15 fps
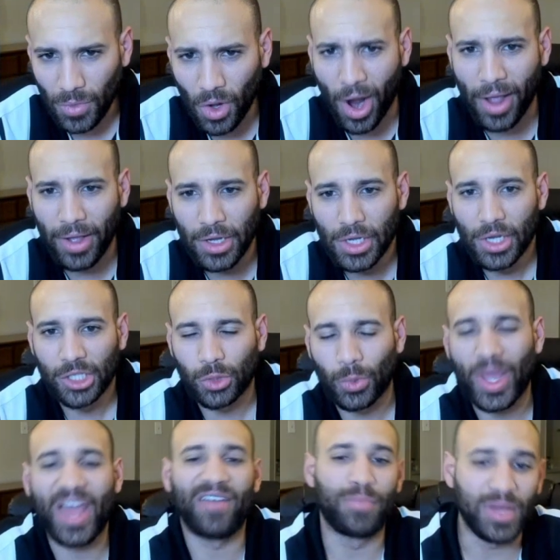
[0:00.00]
All right. So
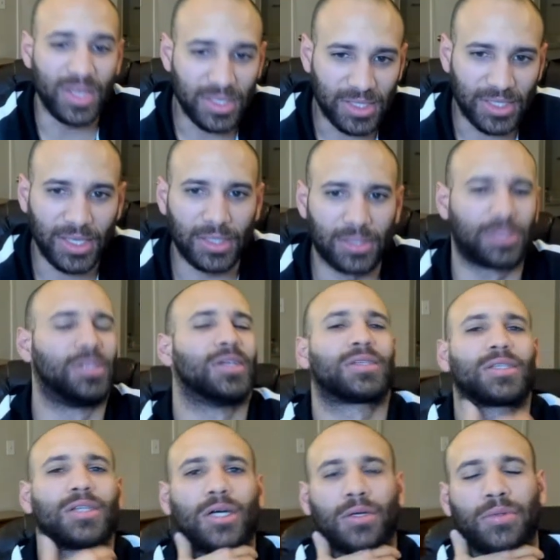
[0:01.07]
we have B6,
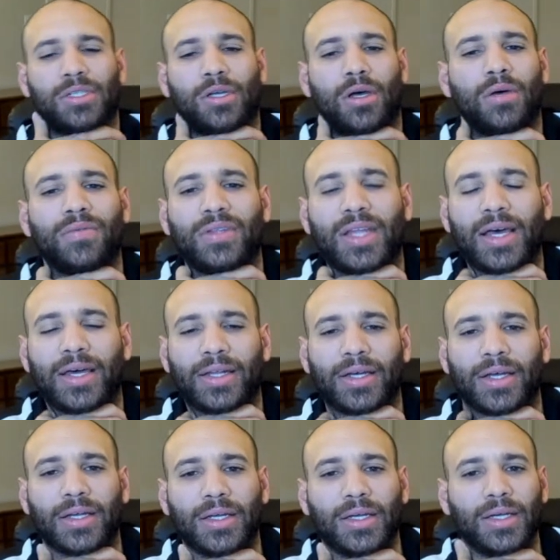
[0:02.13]
just resolving that,
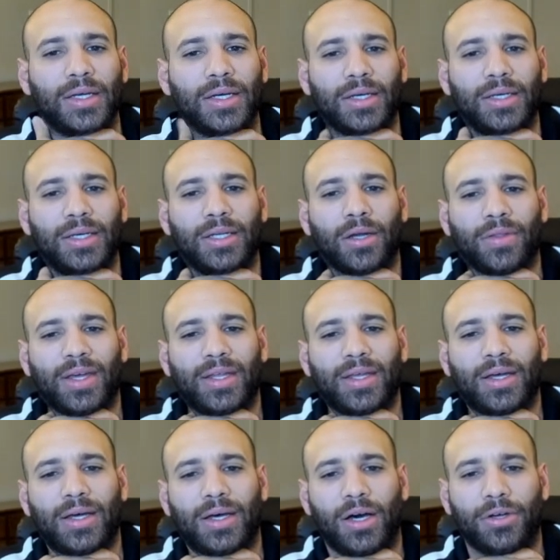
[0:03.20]
you know, that
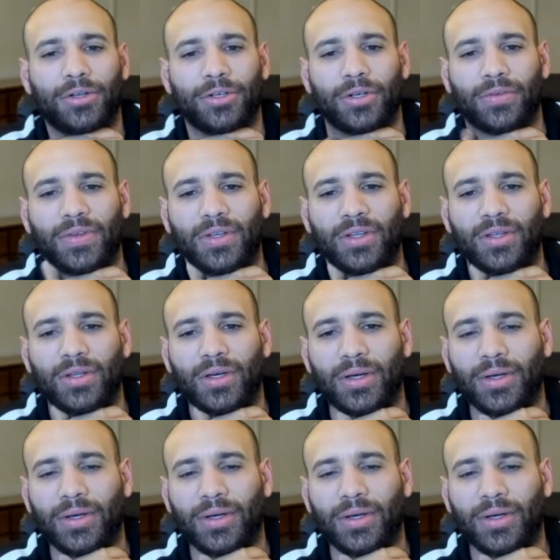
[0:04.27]
underdefended,